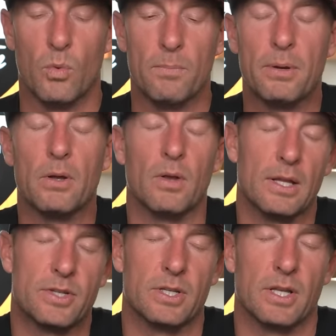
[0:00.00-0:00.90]
when people
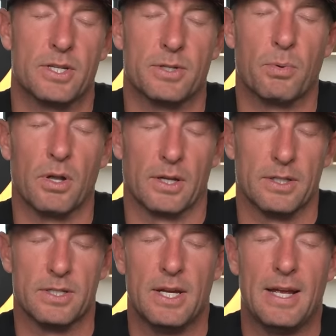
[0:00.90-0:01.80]
let's let's just put it like
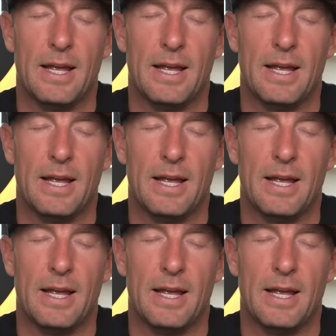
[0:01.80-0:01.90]
this: